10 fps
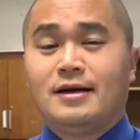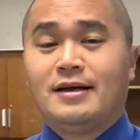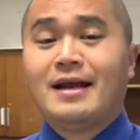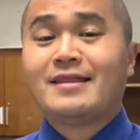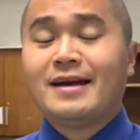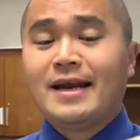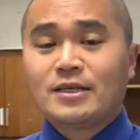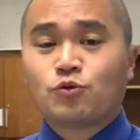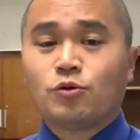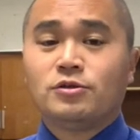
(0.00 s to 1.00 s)
Now, the
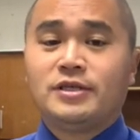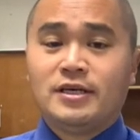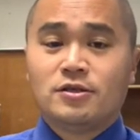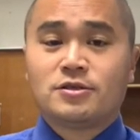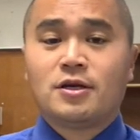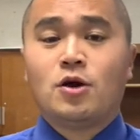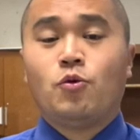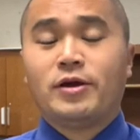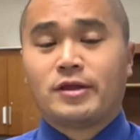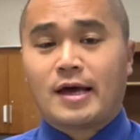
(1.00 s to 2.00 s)
next rule deals
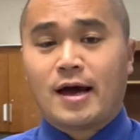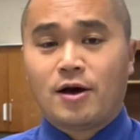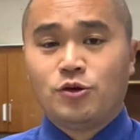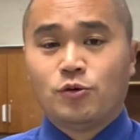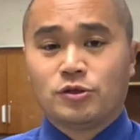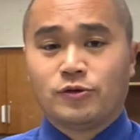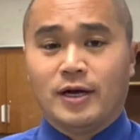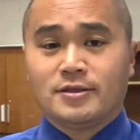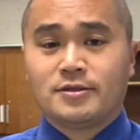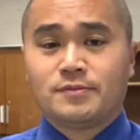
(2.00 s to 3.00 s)
with how you are
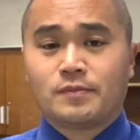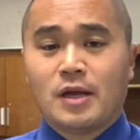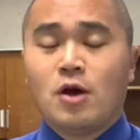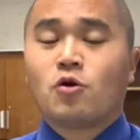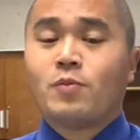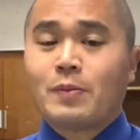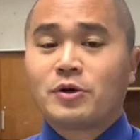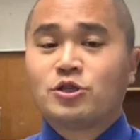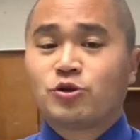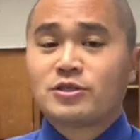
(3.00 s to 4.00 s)
dressed. Remember
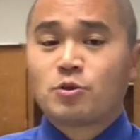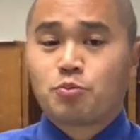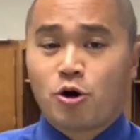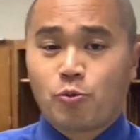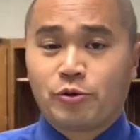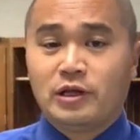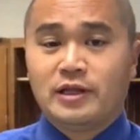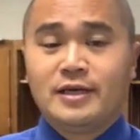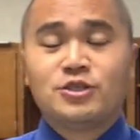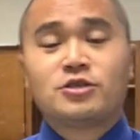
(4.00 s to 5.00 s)
to dress
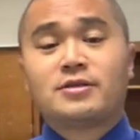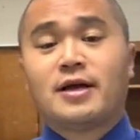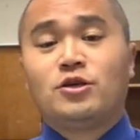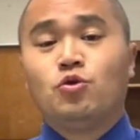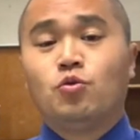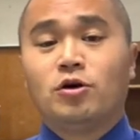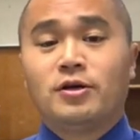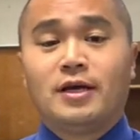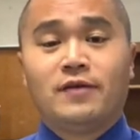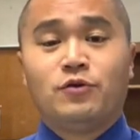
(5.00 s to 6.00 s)
appropriately, just like you
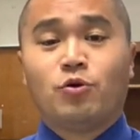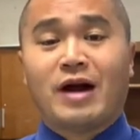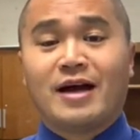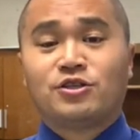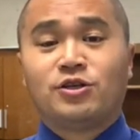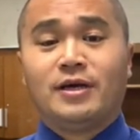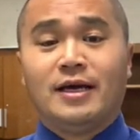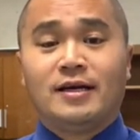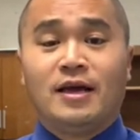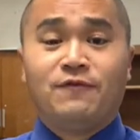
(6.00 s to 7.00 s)
would if you were actually
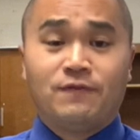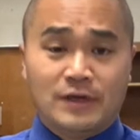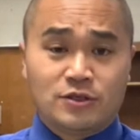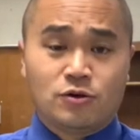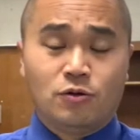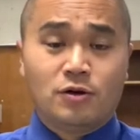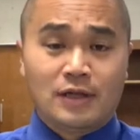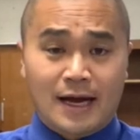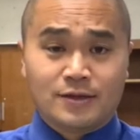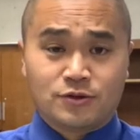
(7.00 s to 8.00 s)
in a physical
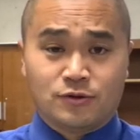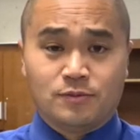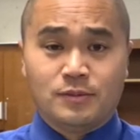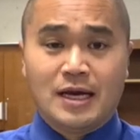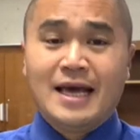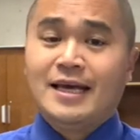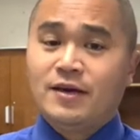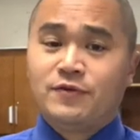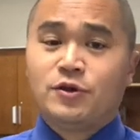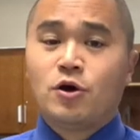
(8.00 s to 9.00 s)
classroom.
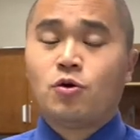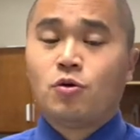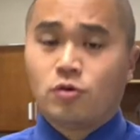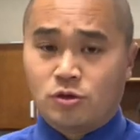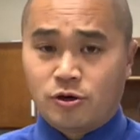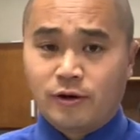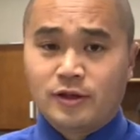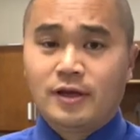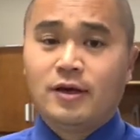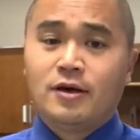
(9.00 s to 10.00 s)
Even though
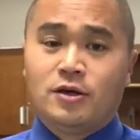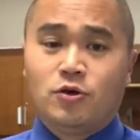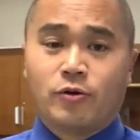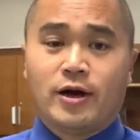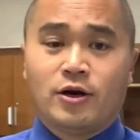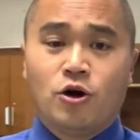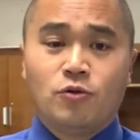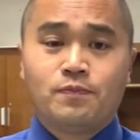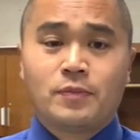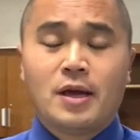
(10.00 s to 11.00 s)
currently you are at
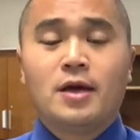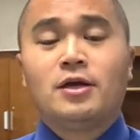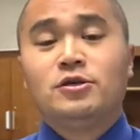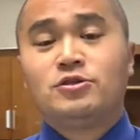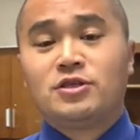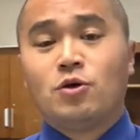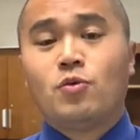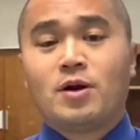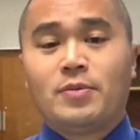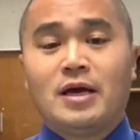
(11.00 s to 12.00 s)
home, you still
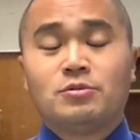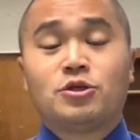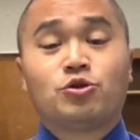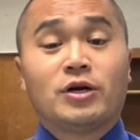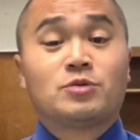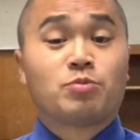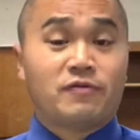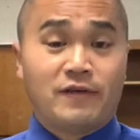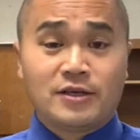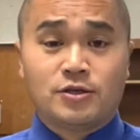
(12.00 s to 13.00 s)
want to be able to dress
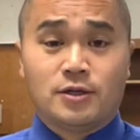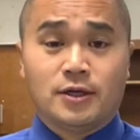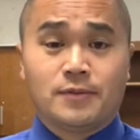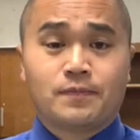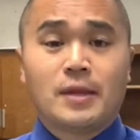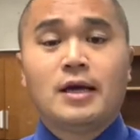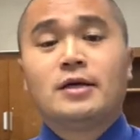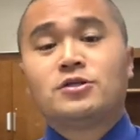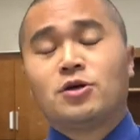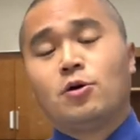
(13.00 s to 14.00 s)
professionally.
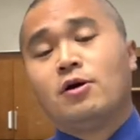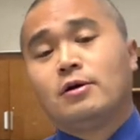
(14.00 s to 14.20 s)
So